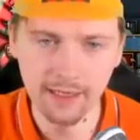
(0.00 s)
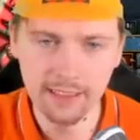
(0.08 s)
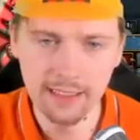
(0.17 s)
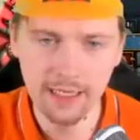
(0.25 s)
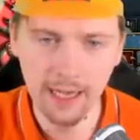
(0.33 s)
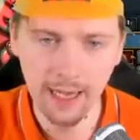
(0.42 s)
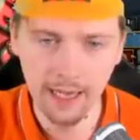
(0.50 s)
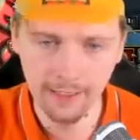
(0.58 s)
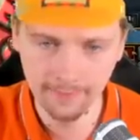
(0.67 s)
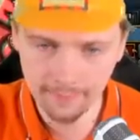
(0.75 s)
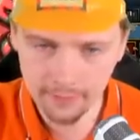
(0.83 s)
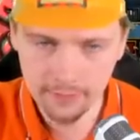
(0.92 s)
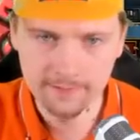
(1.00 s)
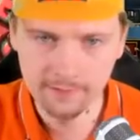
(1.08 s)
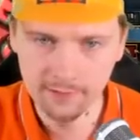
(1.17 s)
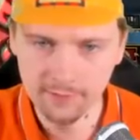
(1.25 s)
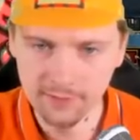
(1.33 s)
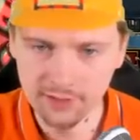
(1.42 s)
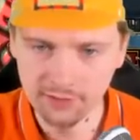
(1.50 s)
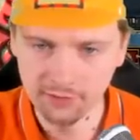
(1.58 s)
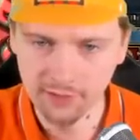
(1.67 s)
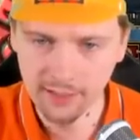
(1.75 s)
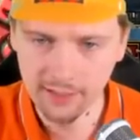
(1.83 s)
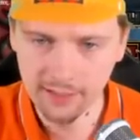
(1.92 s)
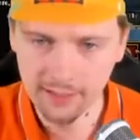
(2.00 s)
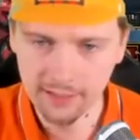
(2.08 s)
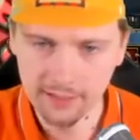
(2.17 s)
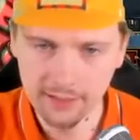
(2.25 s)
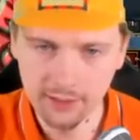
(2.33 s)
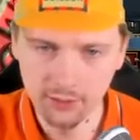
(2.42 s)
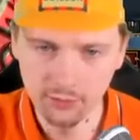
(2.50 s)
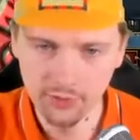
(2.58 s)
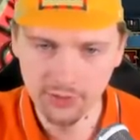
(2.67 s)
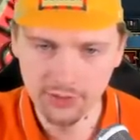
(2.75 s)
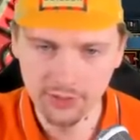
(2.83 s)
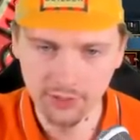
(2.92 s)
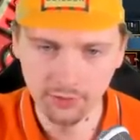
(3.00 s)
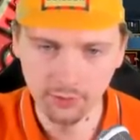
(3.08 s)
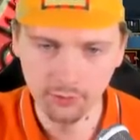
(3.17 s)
I can. So let me try going there